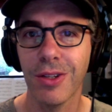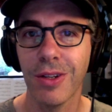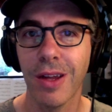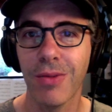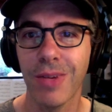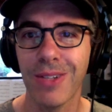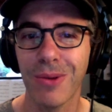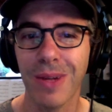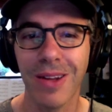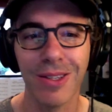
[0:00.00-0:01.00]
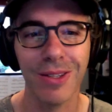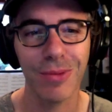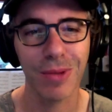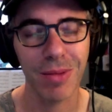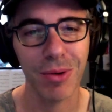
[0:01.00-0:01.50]
our rental house is
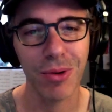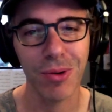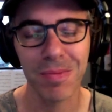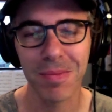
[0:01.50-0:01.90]
really poor,